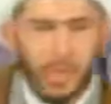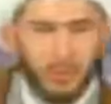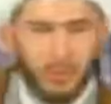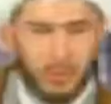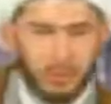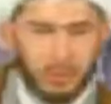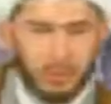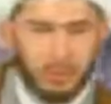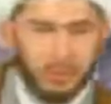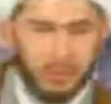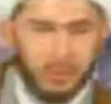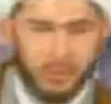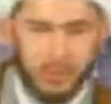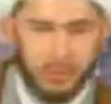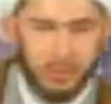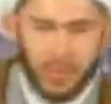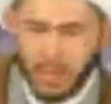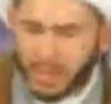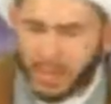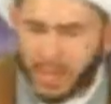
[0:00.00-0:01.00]
of
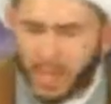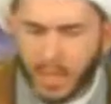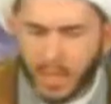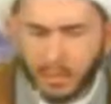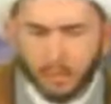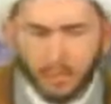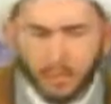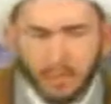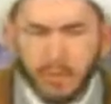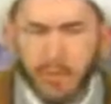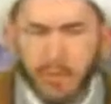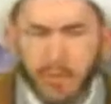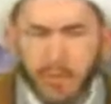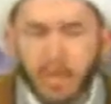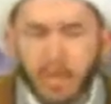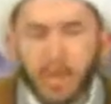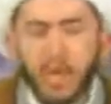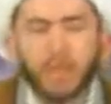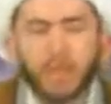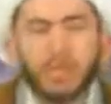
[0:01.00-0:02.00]

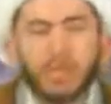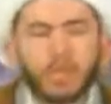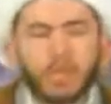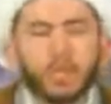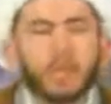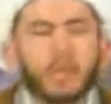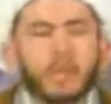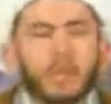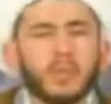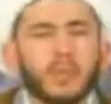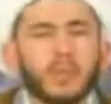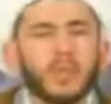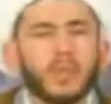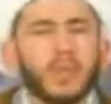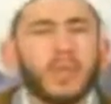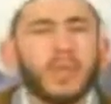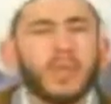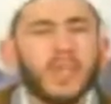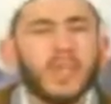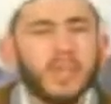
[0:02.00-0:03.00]
an issue that was so
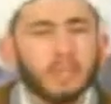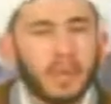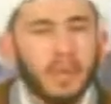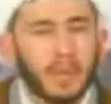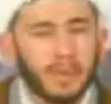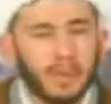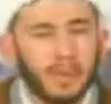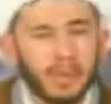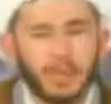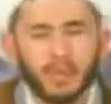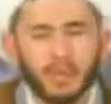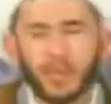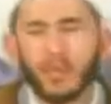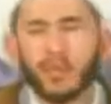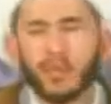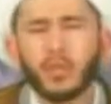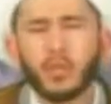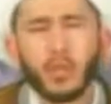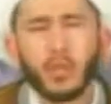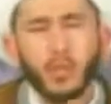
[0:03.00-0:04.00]
unexpected,
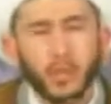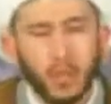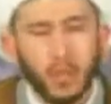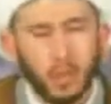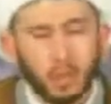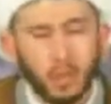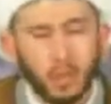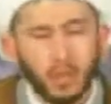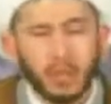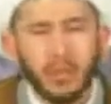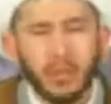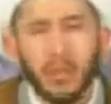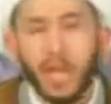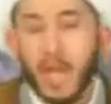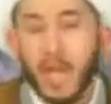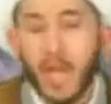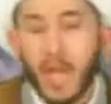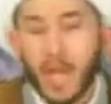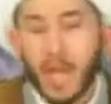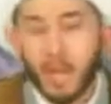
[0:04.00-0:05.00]
so hurried,
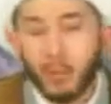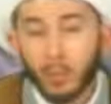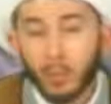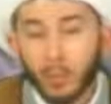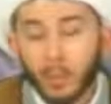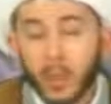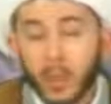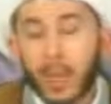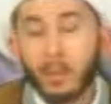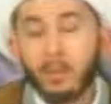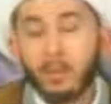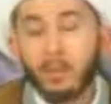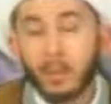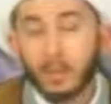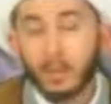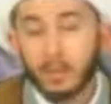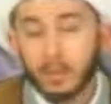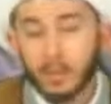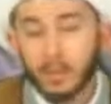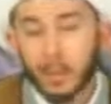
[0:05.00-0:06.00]
and without
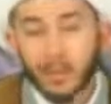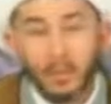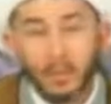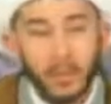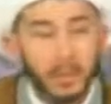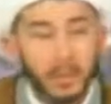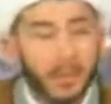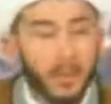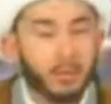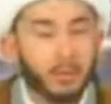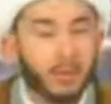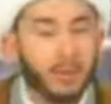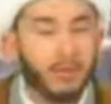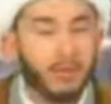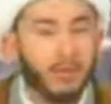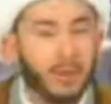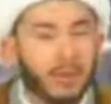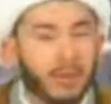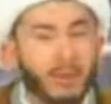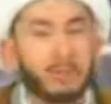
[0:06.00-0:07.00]
the counsel of
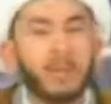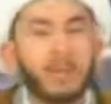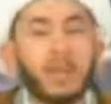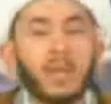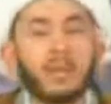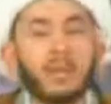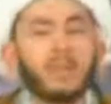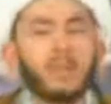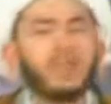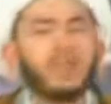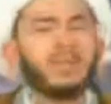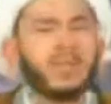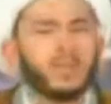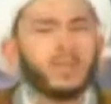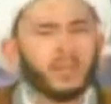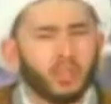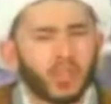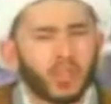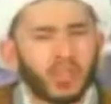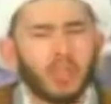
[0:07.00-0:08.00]
everybody. And then they
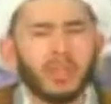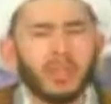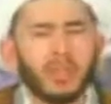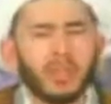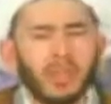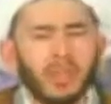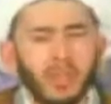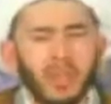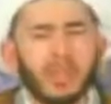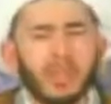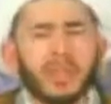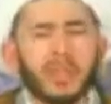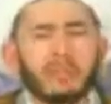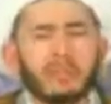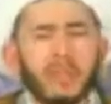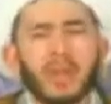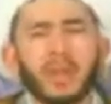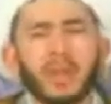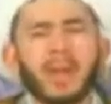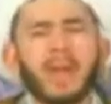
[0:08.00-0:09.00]
started collecting
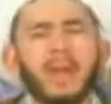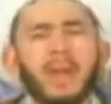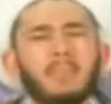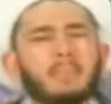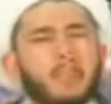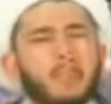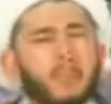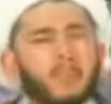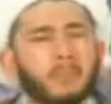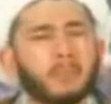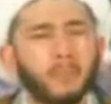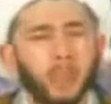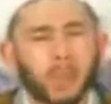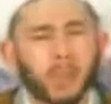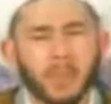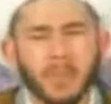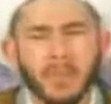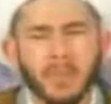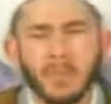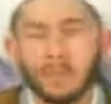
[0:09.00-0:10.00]
bay'ah by
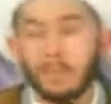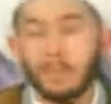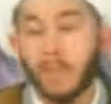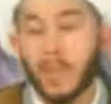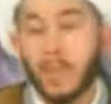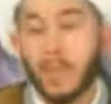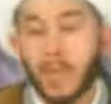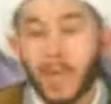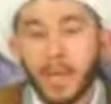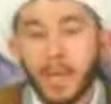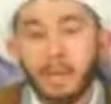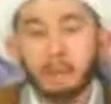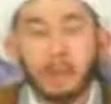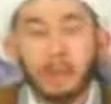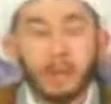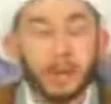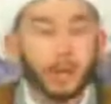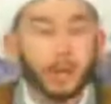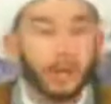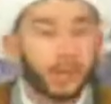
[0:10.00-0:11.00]
force, and
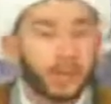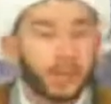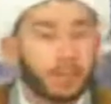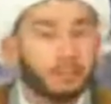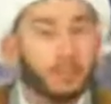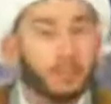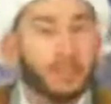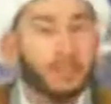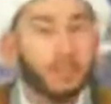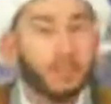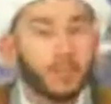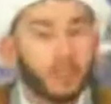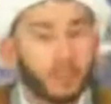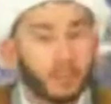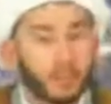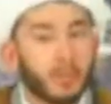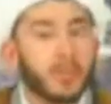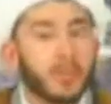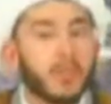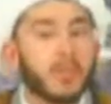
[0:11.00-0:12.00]
also by
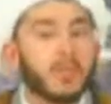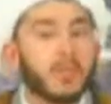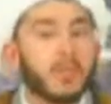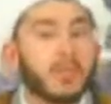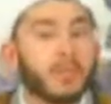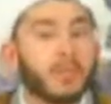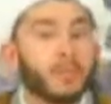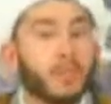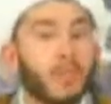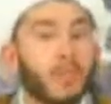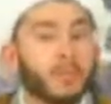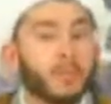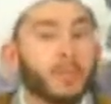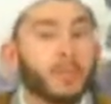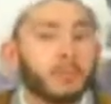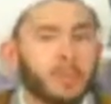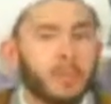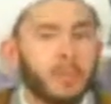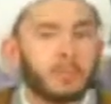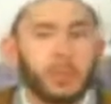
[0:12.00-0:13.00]
conspiracies and promising
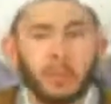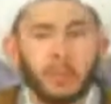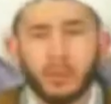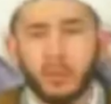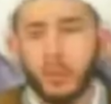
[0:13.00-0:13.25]
people